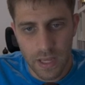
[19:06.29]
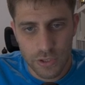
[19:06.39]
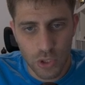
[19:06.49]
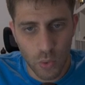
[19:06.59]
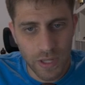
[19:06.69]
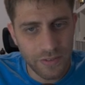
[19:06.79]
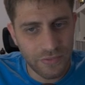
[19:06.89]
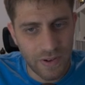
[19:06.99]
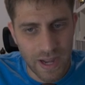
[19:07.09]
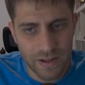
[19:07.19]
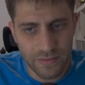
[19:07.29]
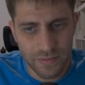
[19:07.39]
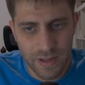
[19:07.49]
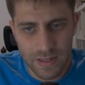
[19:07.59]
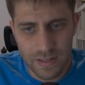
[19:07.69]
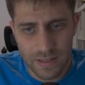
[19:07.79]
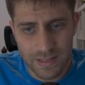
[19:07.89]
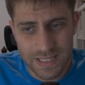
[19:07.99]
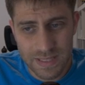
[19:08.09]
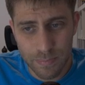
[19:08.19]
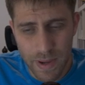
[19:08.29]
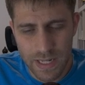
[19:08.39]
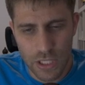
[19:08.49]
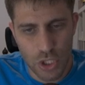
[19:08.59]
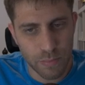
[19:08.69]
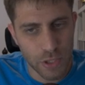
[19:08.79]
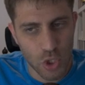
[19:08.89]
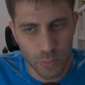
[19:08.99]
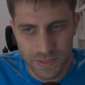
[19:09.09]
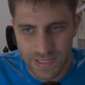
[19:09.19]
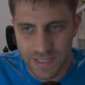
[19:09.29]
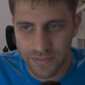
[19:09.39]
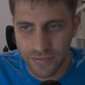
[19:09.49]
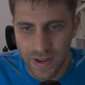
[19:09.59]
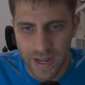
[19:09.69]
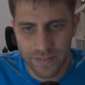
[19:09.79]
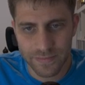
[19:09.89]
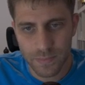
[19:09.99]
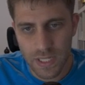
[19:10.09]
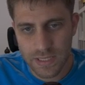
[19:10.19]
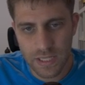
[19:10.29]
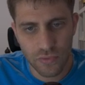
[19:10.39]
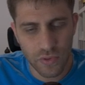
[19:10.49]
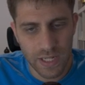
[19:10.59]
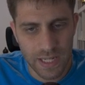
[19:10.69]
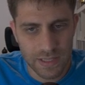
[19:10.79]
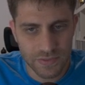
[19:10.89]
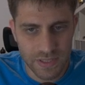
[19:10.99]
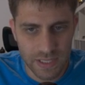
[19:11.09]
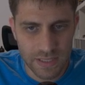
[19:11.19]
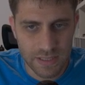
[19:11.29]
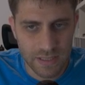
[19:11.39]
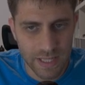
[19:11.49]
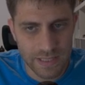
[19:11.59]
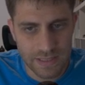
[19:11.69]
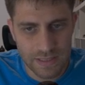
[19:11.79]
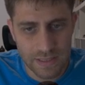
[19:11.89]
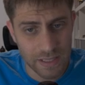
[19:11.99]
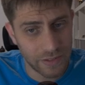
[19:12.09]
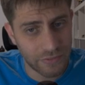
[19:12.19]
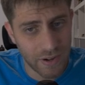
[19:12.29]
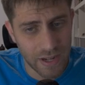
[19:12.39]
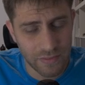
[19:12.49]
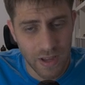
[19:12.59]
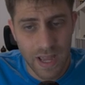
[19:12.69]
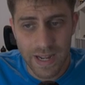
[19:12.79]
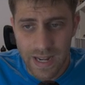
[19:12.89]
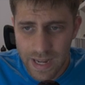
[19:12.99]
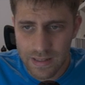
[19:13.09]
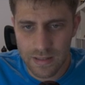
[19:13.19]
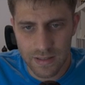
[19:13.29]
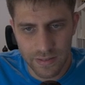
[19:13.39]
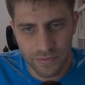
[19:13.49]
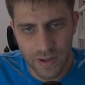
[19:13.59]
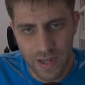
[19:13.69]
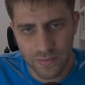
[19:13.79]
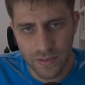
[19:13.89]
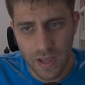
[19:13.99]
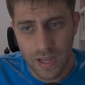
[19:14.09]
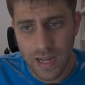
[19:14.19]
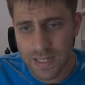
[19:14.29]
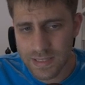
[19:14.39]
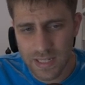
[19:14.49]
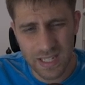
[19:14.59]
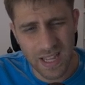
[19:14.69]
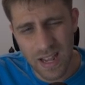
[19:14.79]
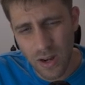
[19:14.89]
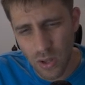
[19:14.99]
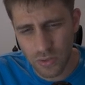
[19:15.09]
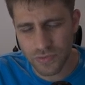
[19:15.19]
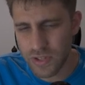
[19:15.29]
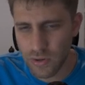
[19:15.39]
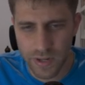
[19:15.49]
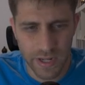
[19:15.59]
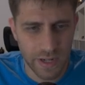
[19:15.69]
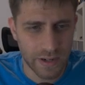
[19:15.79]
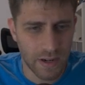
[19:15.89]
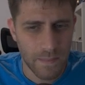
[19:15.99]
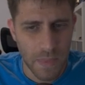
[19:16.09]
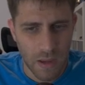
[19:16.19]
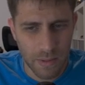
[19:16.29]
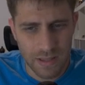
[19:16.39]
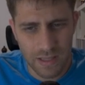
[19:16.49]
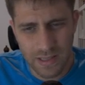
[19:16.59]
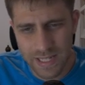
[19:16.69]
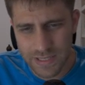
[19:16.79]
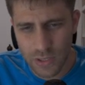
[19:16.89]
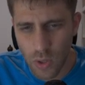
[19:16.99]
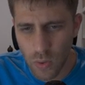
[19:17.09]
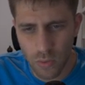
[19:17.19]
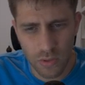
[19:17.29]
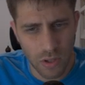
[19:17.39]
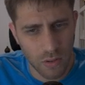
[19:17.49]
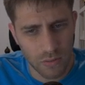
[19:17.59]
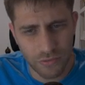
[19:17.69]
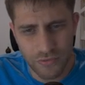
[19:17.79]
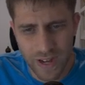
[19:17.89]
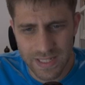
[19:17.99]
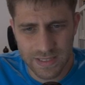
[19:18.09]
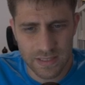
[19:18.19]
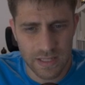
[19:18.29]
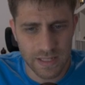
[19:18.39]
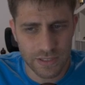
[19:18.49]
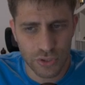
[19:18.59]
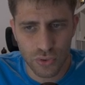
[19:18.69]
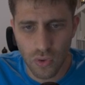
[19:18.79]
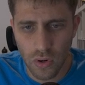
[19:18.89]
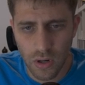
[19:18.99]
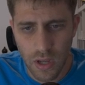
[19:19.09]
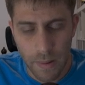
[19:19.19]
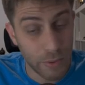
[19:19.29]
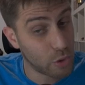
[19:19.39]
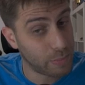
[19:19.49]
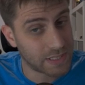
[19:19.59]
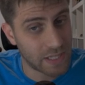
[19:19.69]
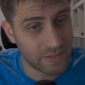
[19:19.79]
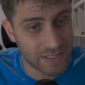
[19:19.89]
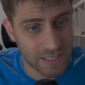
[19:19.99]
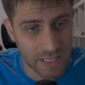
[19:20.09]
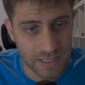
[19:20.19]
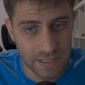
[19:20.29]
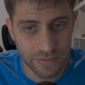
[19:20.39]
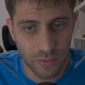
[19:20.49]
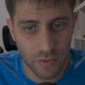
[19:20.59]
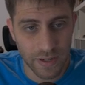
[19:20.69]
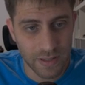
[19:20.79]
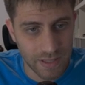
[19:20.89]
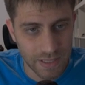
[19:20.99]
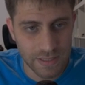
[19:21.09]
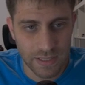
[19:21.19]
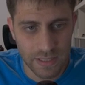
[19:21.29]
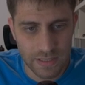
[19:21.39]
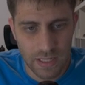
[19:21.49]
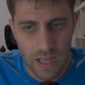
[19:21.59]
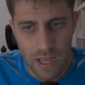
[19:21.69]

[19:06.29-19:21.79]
So e5 and the Spanish bishop c5, c3, knight f6 takes e5, knight d5, castling. A lot of theory here, but let's go, you know, fast and strong. Bishop e7, c takes d4, d6.